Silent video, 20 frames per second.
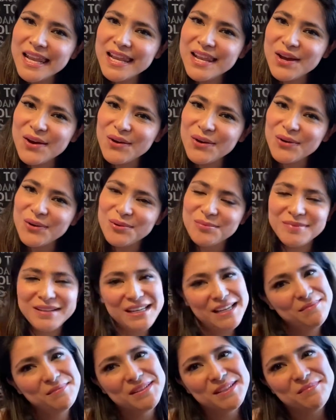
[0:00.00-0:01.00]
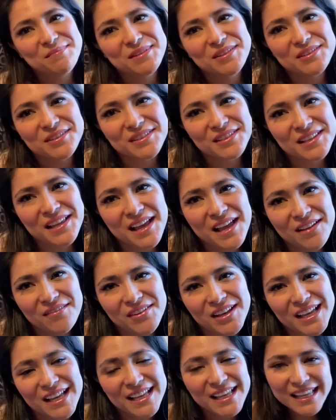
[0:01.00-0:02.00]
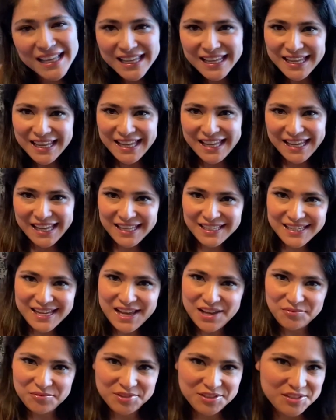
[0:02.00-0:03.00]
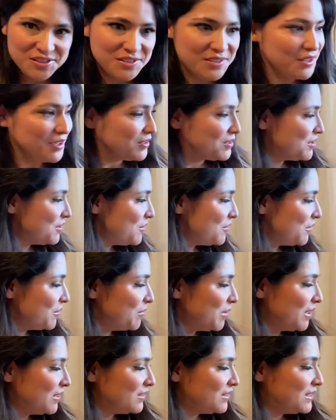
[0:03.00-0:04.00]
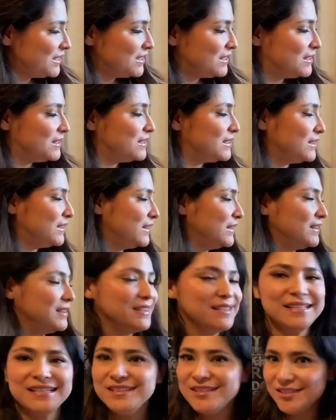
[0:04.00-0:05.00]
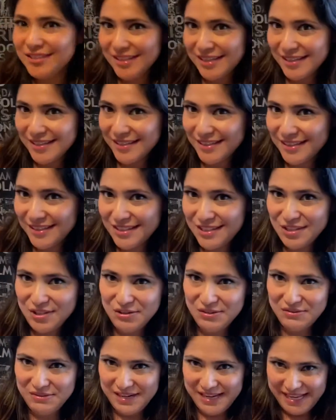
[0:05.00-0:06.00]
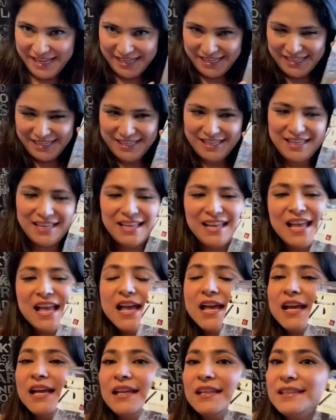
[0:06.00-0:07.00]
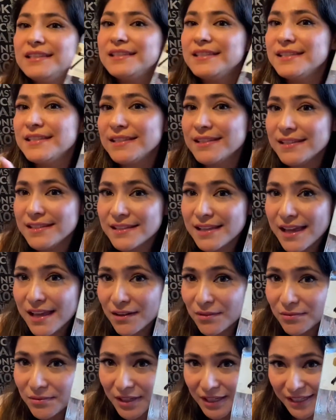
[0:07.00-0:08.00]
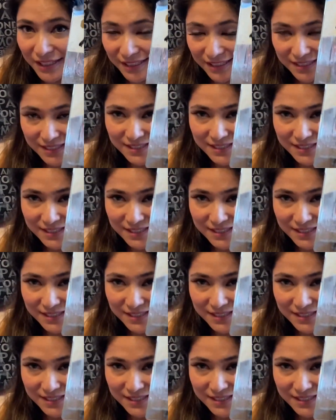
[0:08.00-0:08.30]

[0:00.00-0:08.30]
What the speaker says: Hello, my name is Miroslava and I want to talk to you about this delicious drink. This is not a wine this